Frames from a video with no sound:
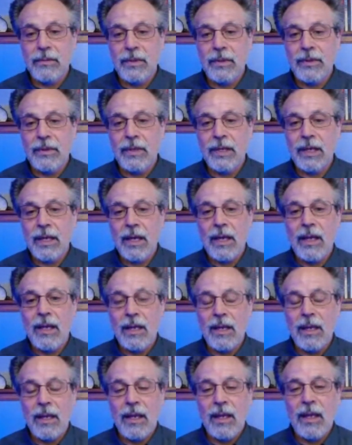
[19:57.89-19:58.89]

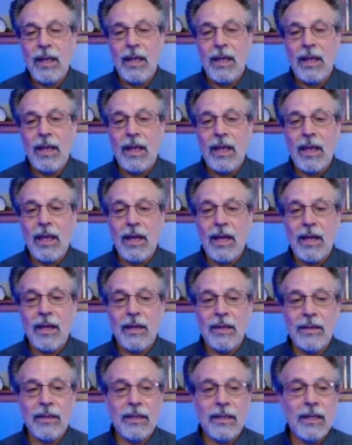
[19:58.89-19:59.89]
okay?
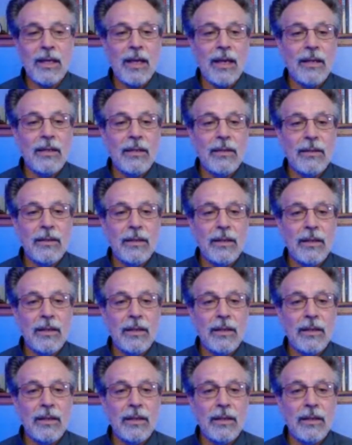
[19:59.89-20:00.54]
And again,